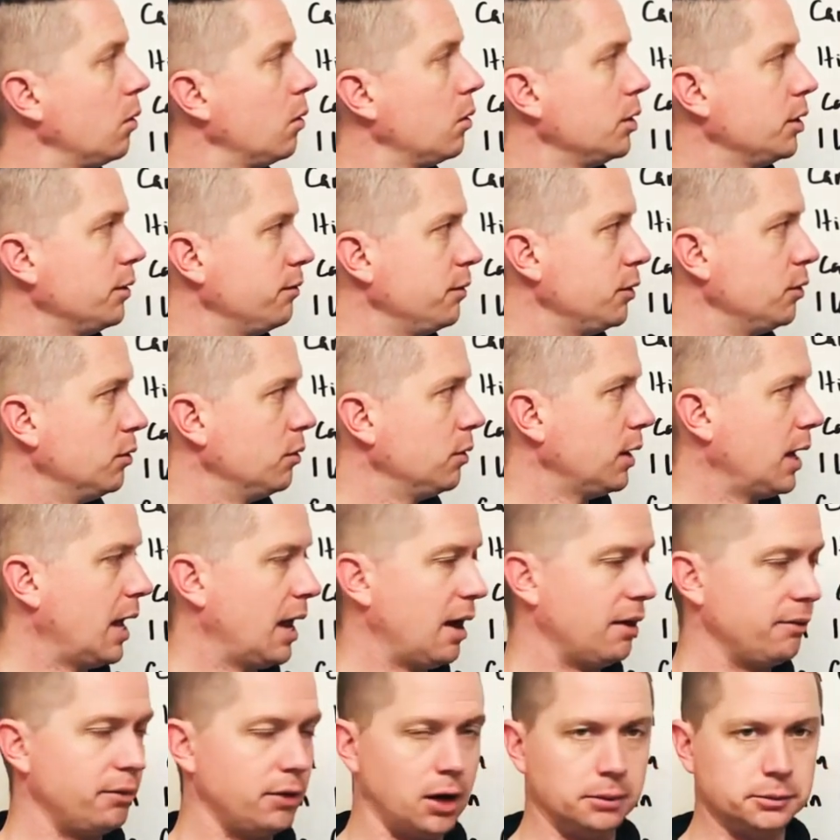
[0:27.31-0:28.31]
if you don't
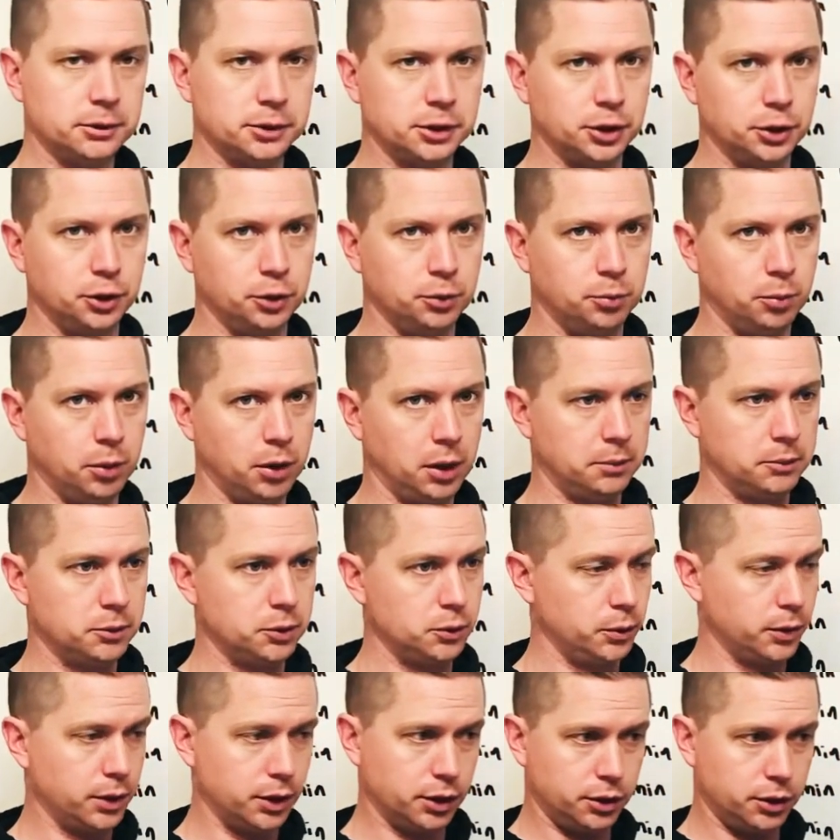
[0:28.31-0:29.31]
have the option to do pull-ups,
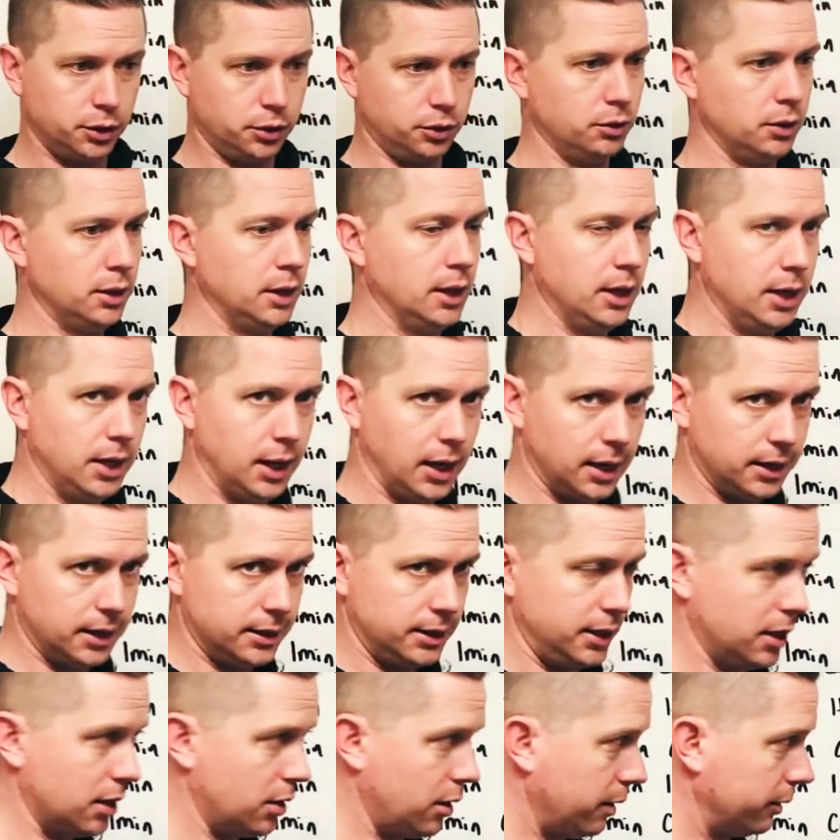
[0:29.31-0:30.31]
we could do a
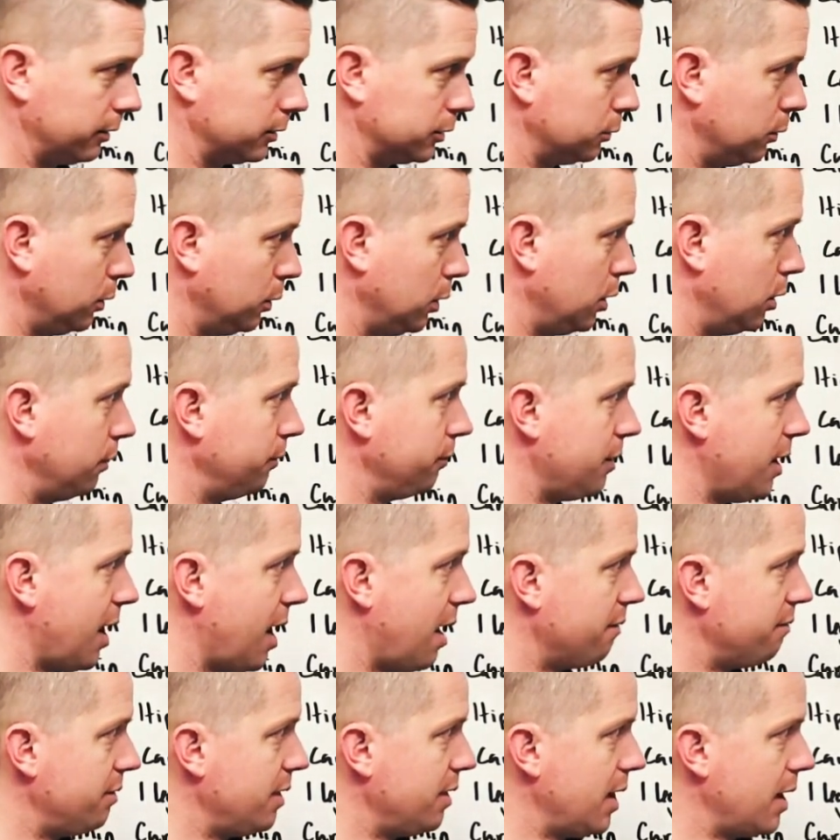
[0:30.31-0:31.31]
TRX row if you
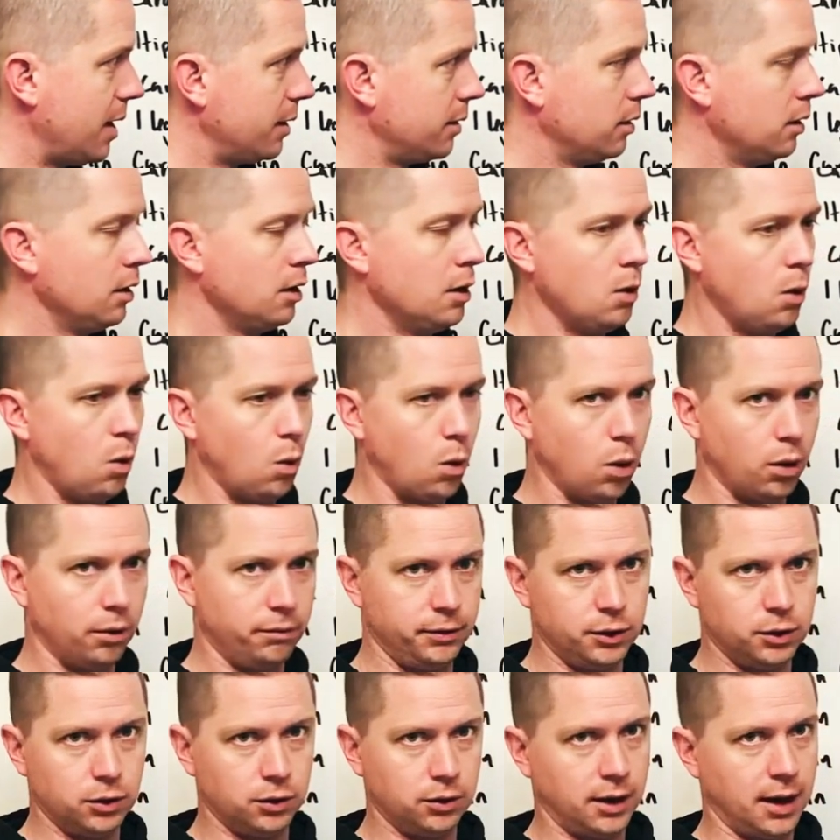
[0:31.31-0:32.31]
have that, or if
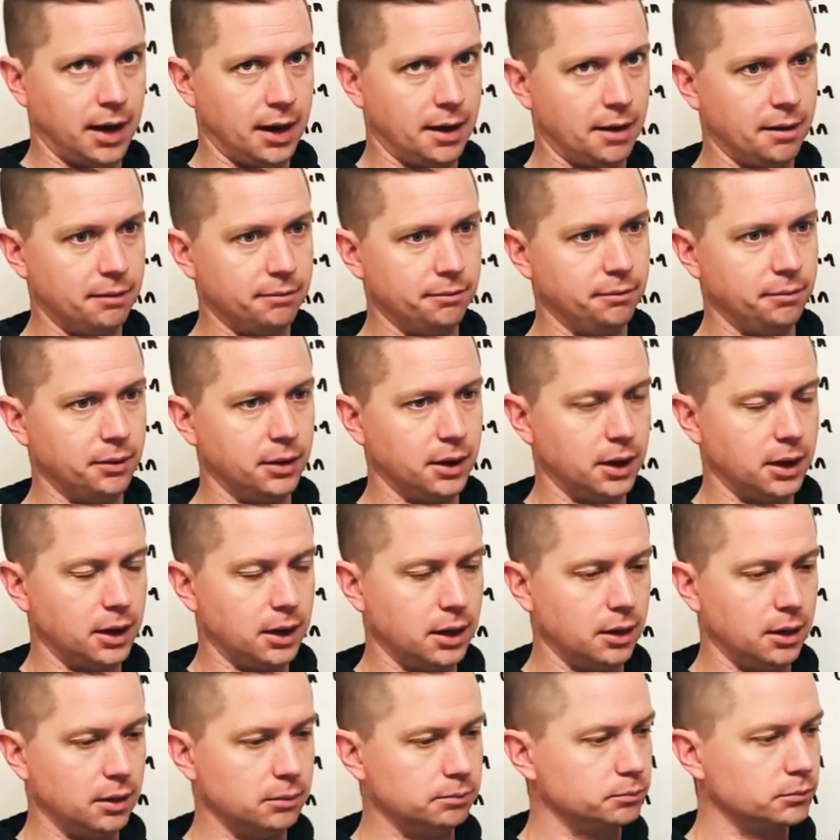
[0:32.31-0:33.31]
you don't have
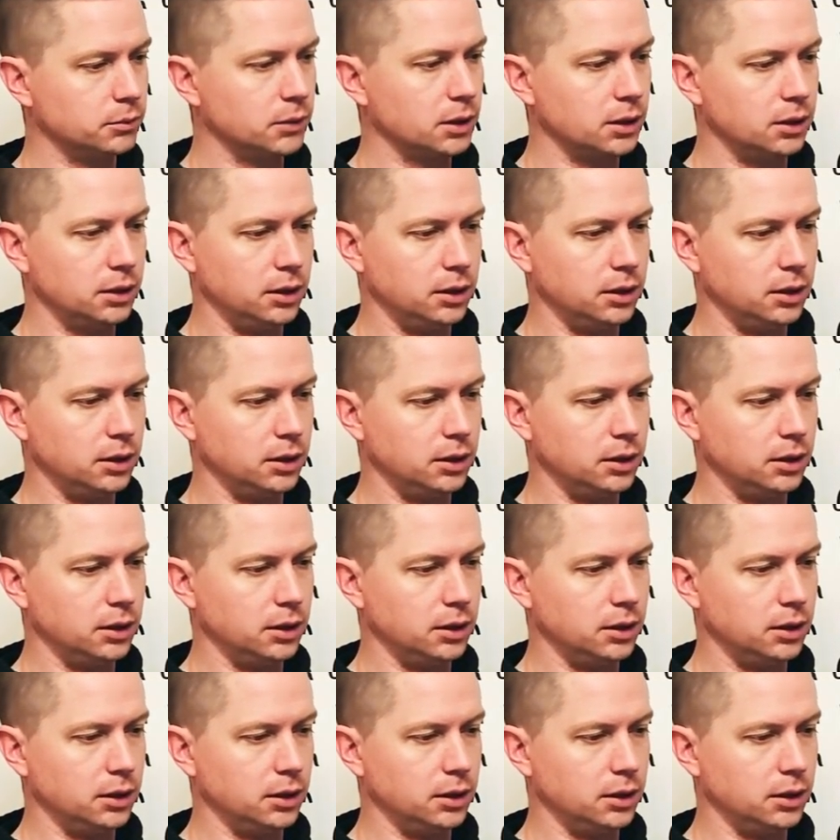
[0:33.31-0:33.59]
um,